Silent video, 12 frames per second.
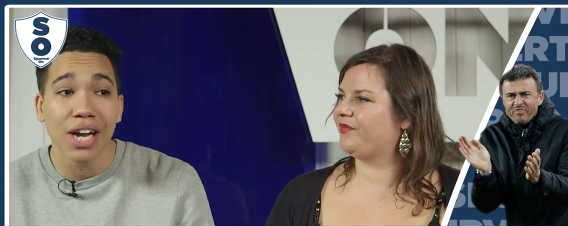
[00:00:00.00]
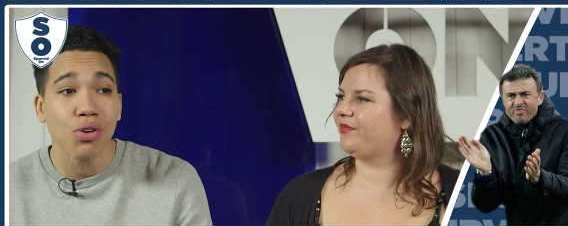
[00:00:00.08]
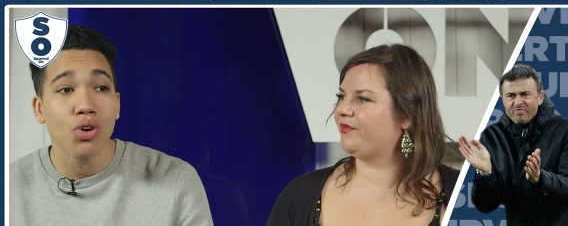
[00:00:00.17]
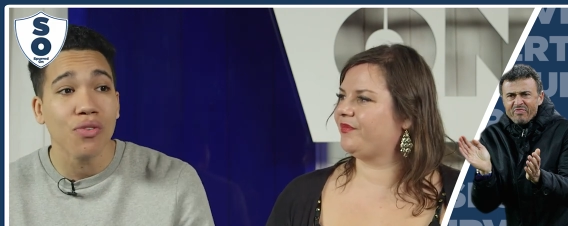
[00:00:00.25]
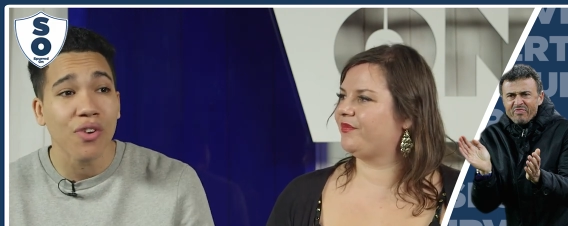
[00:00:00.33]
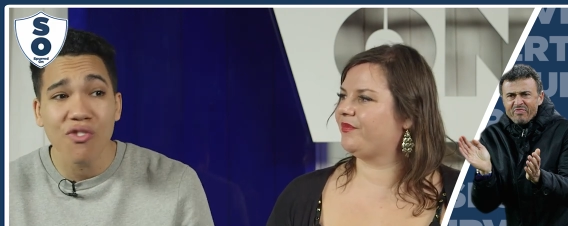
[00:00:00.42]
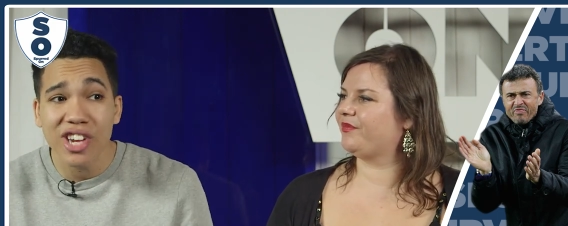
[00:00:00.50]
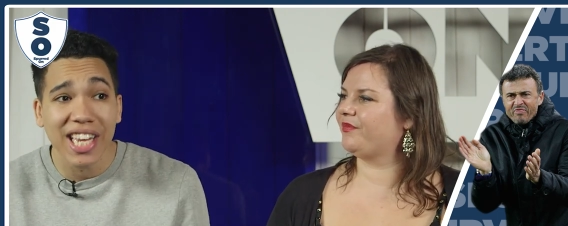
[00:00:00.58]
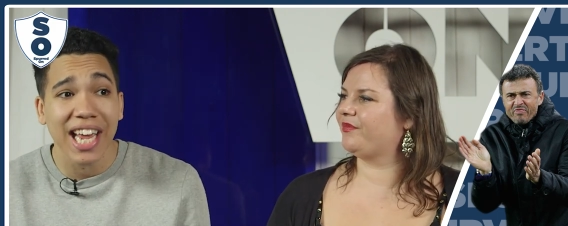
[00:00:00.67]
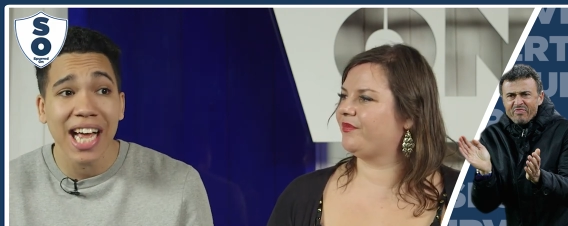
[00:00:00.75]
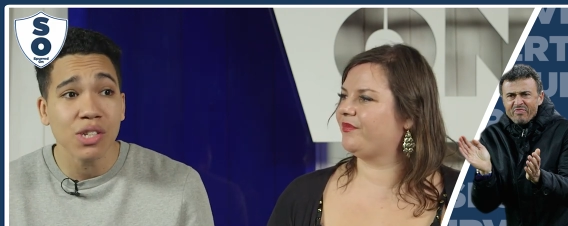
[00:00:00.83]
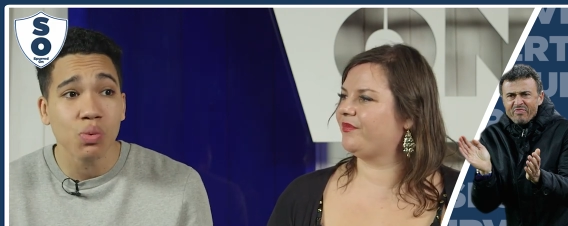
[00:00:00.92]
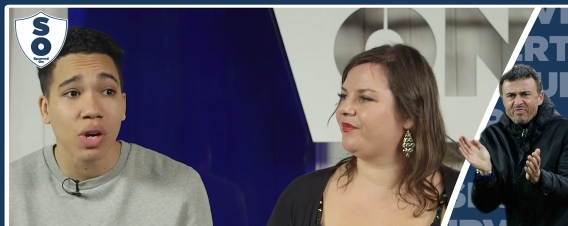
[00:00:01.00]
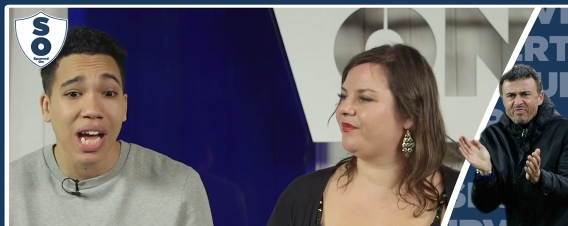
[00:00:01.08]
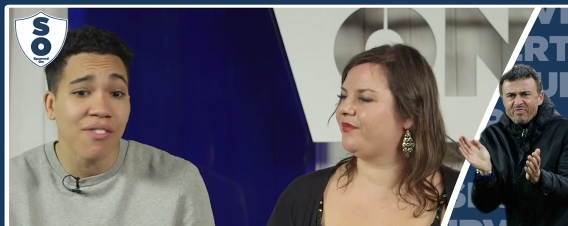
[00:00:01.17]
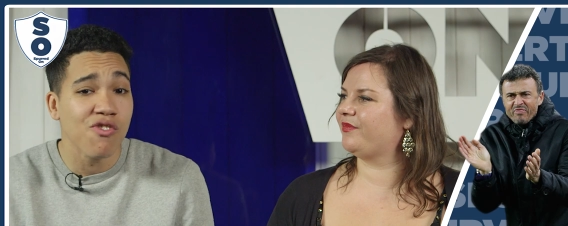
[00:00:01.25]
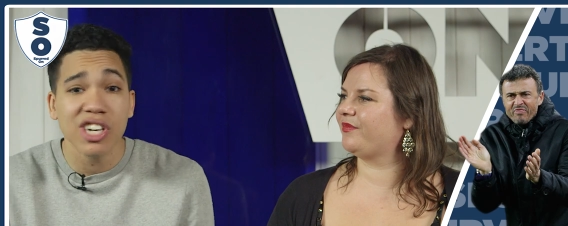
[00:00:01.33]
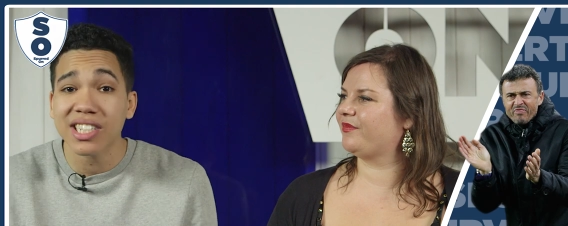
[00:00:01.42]
Speaker 1: I don't know if Enrique has one. I
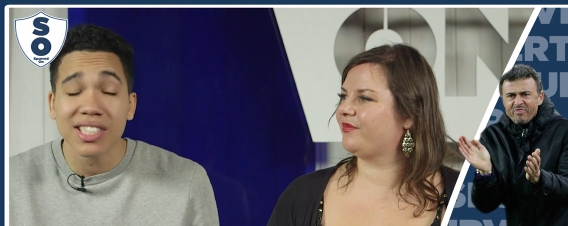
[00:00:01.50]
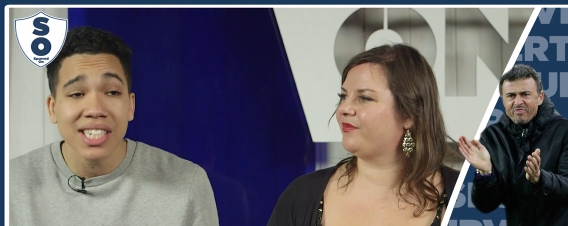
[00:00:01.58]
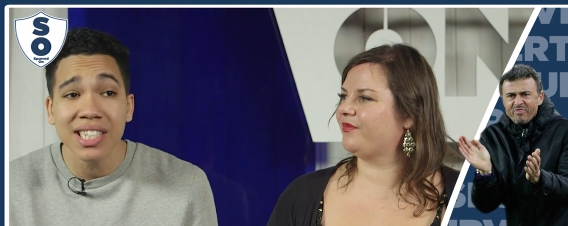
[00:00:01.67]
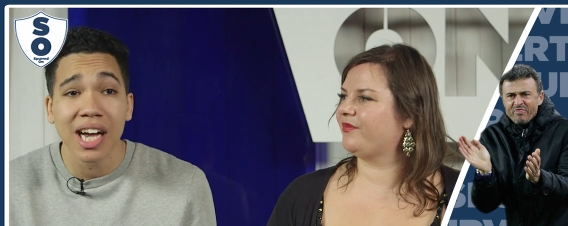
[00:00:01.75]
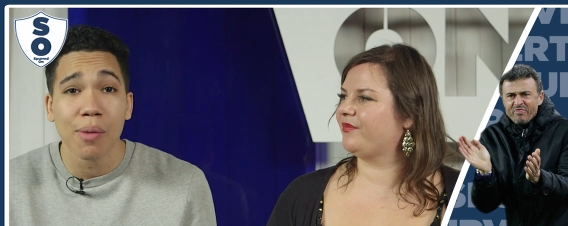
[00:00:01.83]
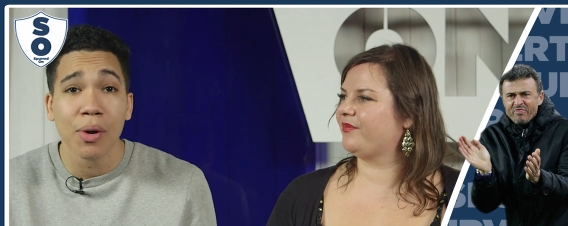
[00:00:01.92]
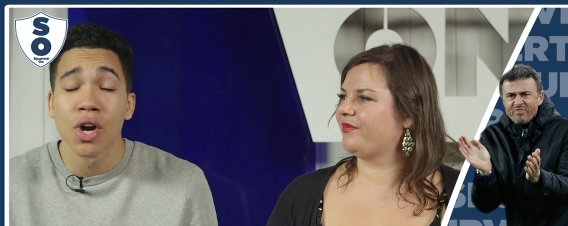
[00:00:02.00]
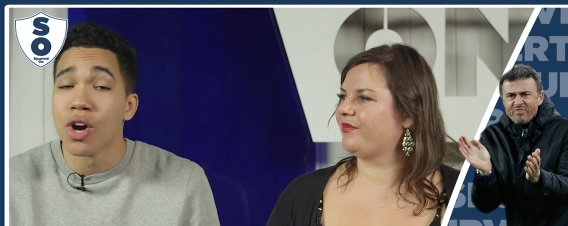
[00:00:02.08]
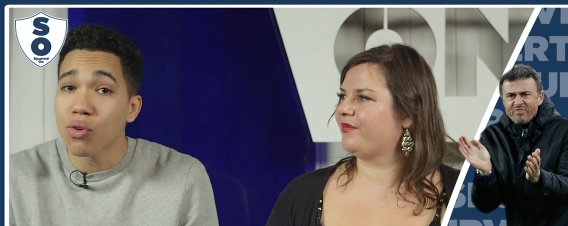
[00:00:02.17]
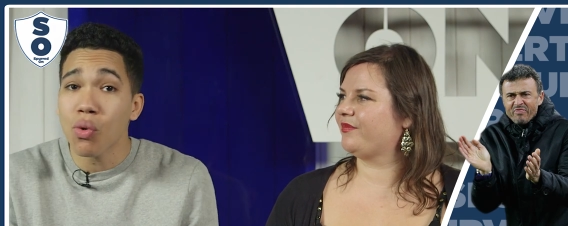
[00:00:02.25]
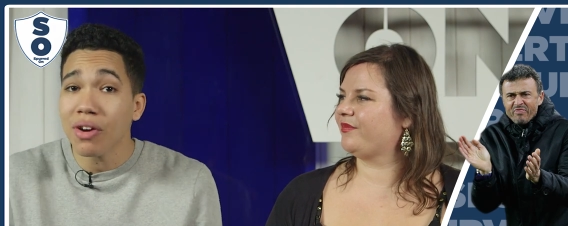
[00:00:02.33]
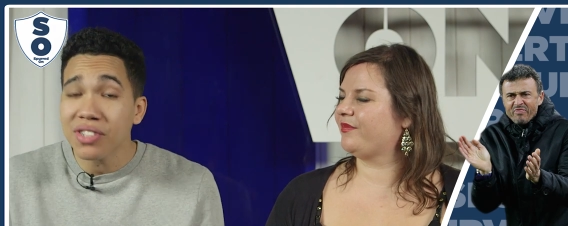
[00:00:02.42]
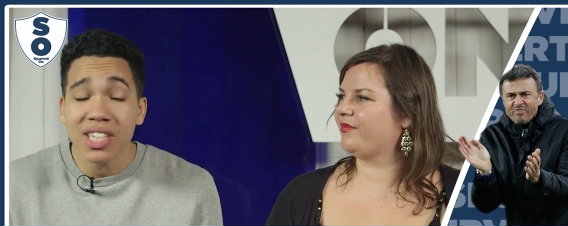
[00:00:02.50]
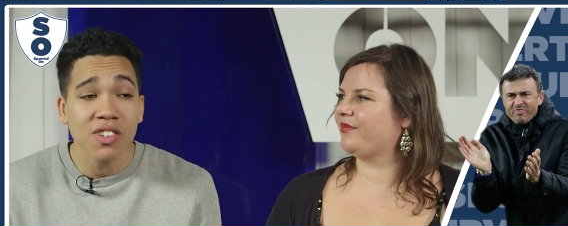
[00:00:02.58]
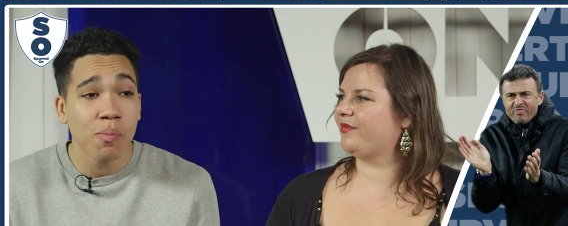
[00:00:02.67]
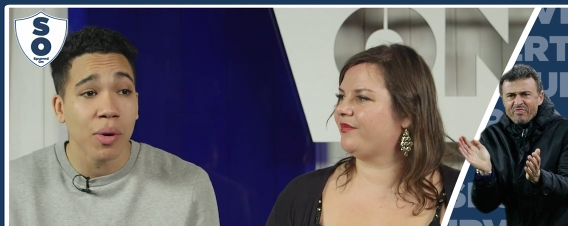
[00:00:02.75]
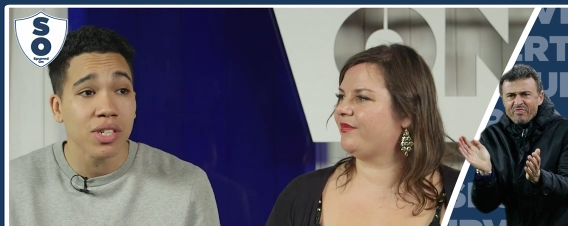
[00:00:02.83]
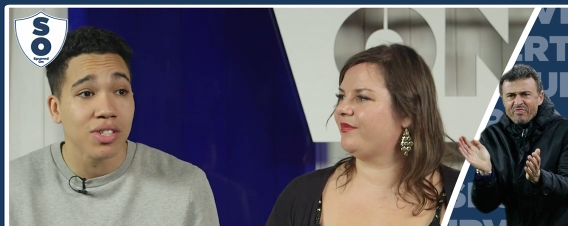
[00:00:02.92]
haven't really seen that, but from what I've seen of
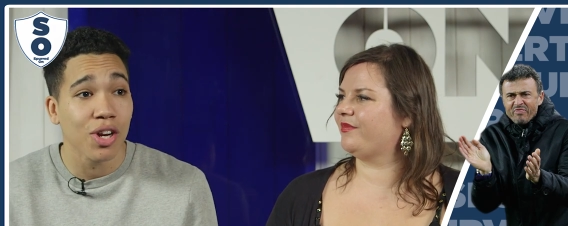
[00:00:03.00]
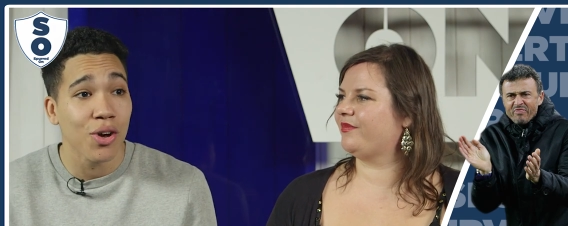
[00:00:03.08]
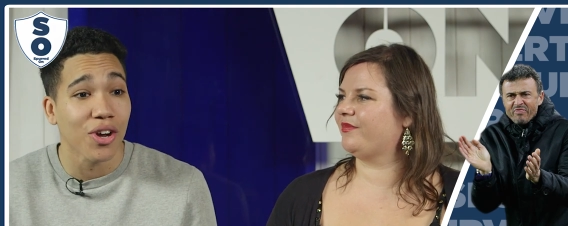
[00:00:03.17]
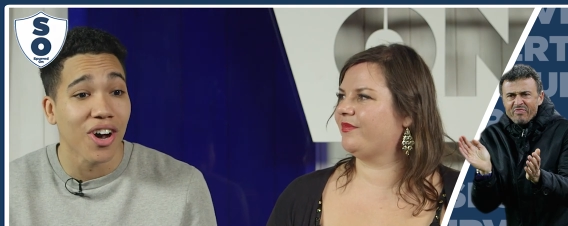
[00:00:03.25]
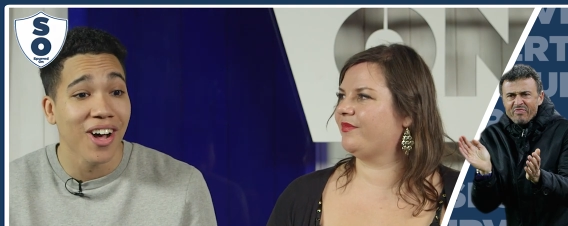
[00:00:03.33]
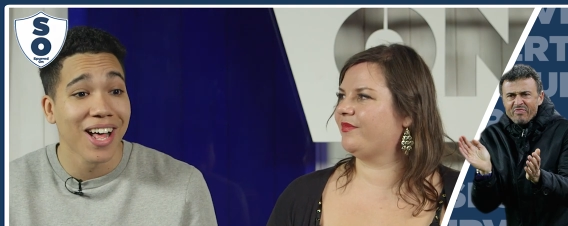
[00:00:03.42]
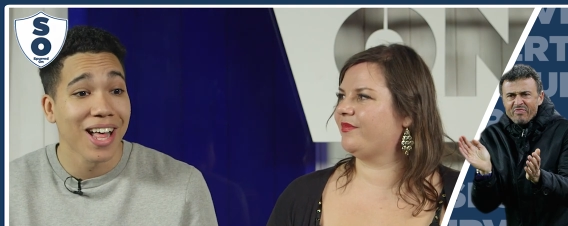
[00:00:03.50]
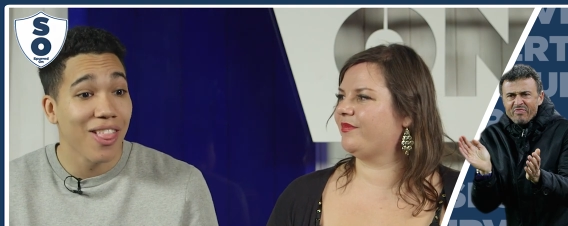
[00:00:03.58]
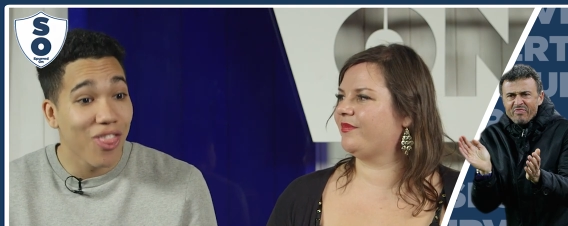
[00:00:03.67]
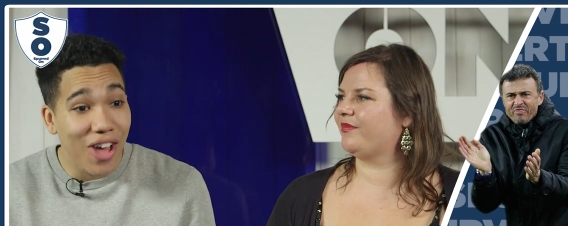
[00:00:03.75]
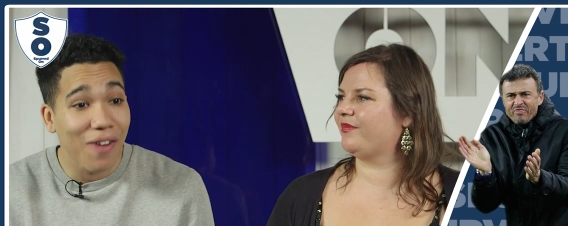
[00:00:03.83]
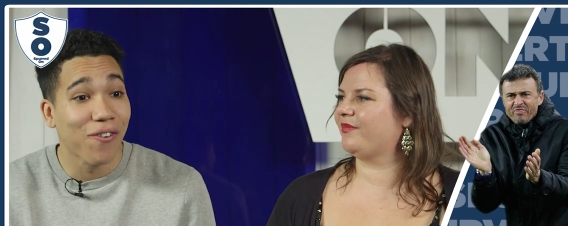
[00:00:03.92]
Barcelona, their